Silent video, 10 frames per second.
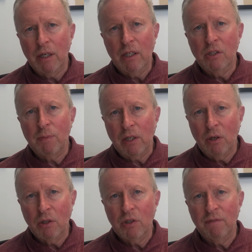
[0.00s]
is
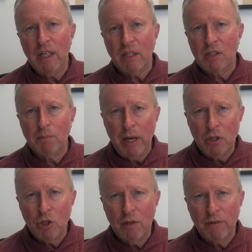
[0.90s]
because of the
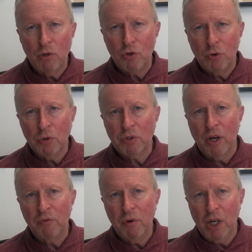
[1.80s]
expansion of controls
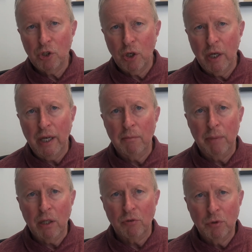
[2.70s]
on Russia and
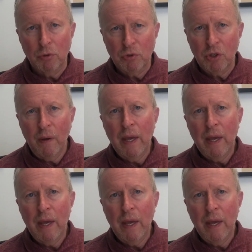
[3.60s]
Belarus,